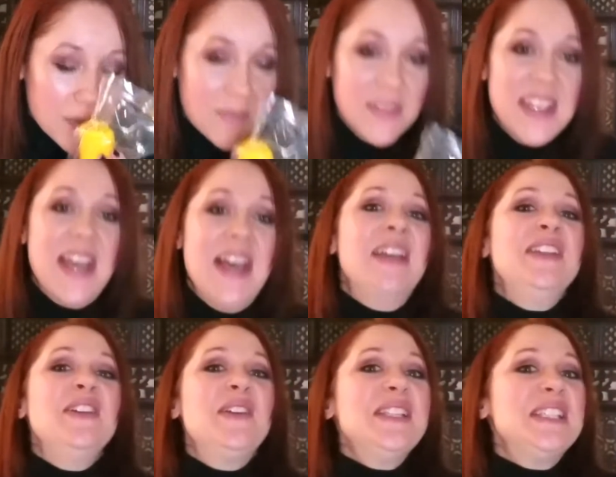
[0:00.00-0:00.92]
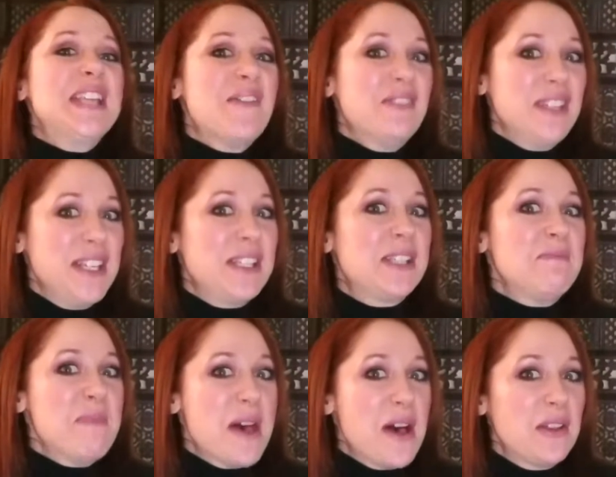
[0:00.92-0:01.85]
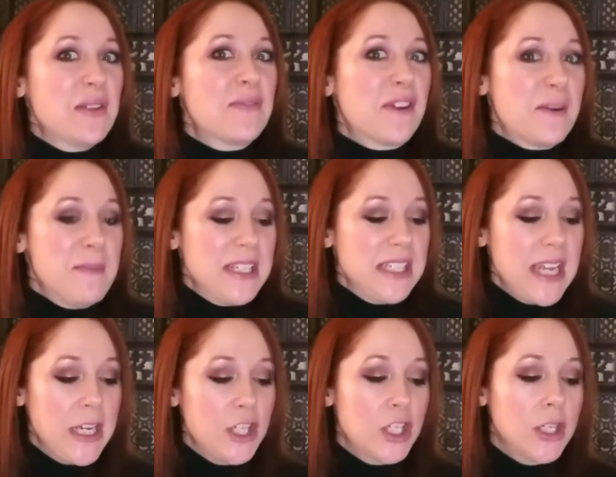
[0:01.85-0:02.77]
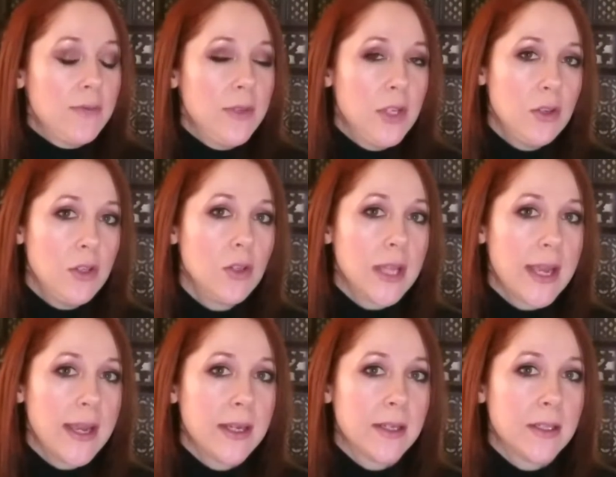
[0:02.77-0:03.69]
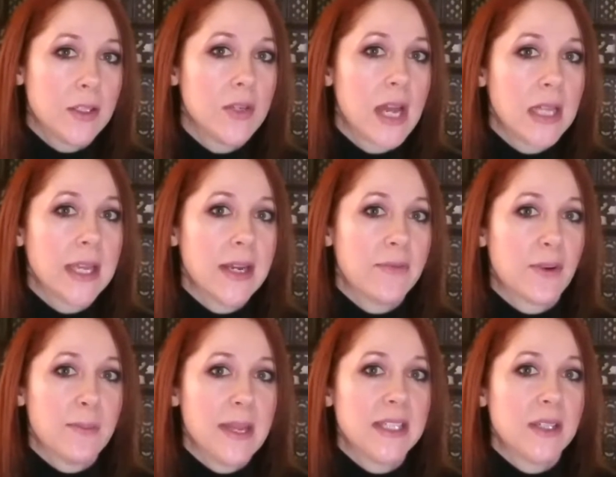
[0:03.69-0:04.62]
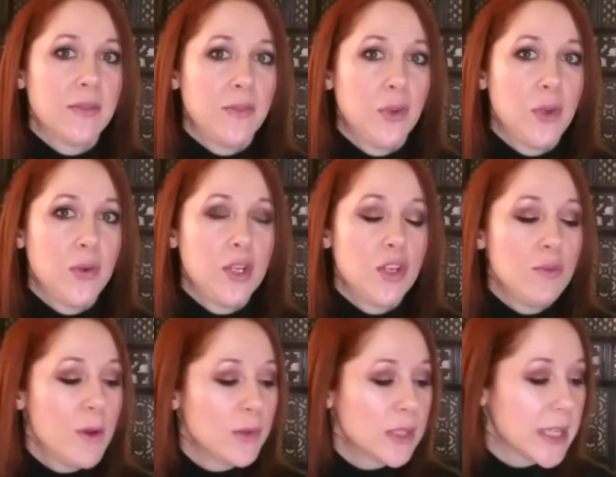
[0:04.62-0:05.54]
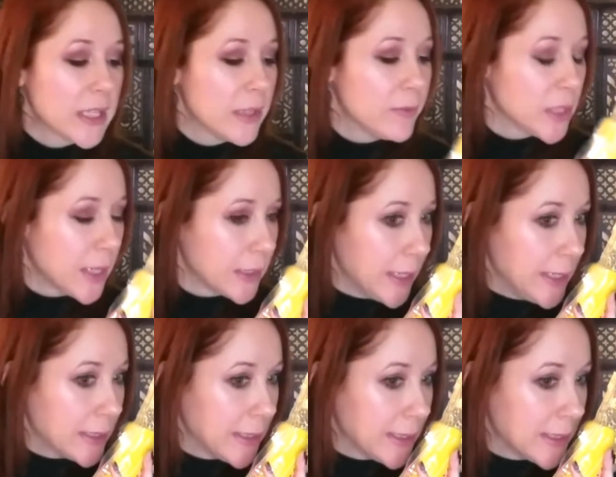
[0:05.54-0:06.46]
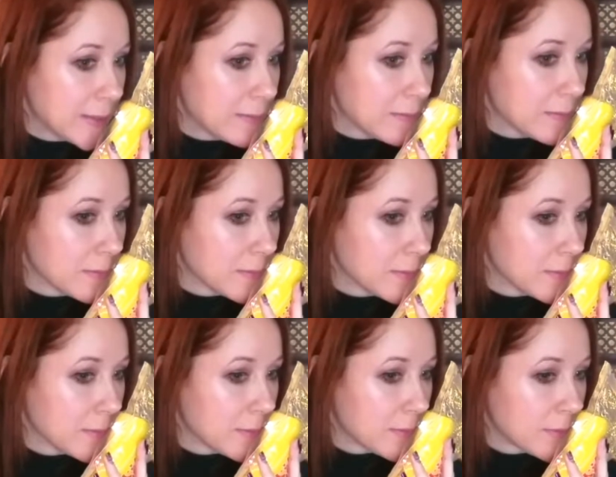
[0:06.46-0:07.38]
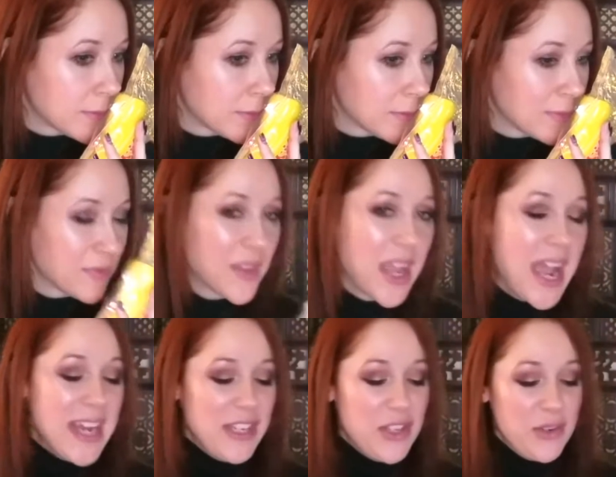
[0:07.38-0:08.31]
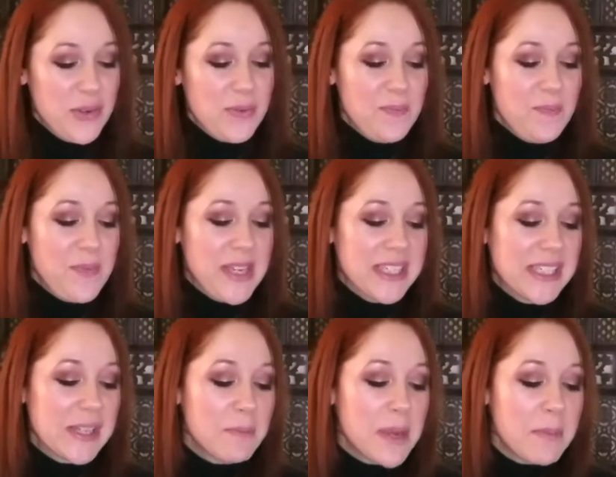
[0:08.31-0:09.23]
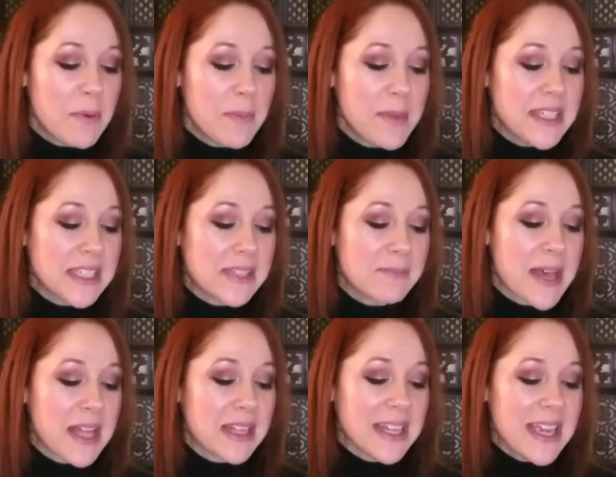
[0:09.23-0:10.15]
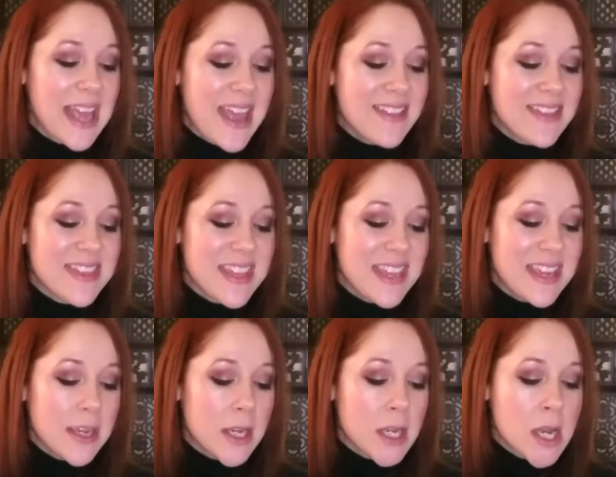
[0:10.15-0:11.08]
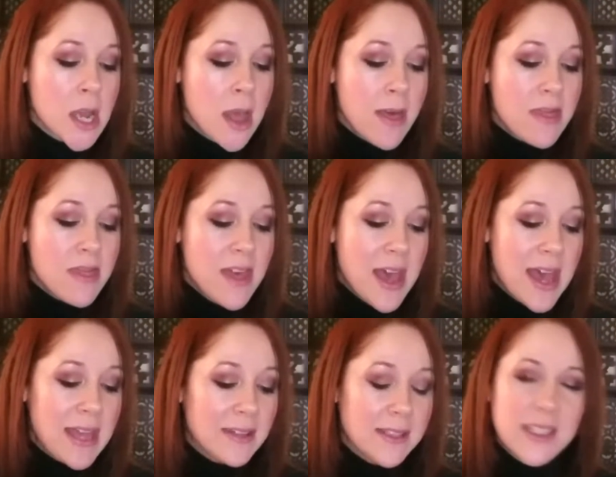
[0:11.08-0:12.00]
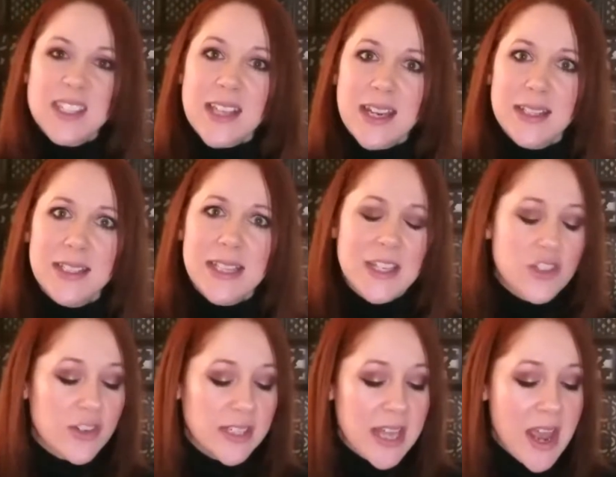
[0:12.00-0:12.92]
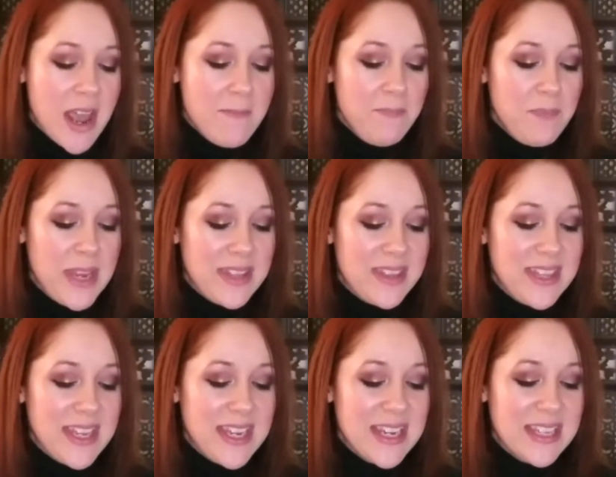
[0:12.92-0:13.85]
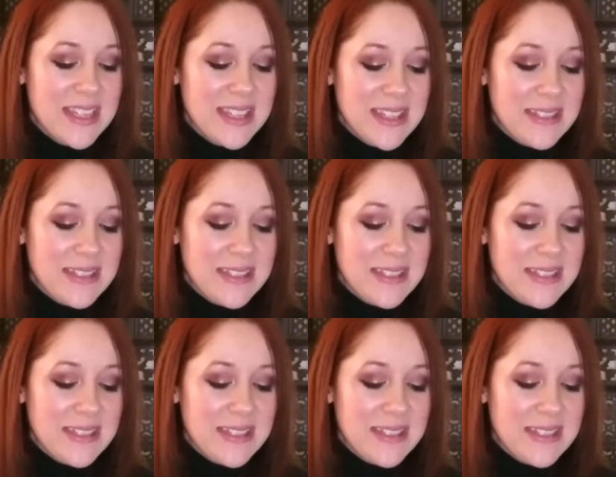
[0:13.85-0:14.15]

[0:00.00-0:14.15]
yeah, you can definitely smell the fermentation. If you do not like fermented food, you most likely will not like this. I do. Because some people may smell it and think that, this is kind of dangerous, may think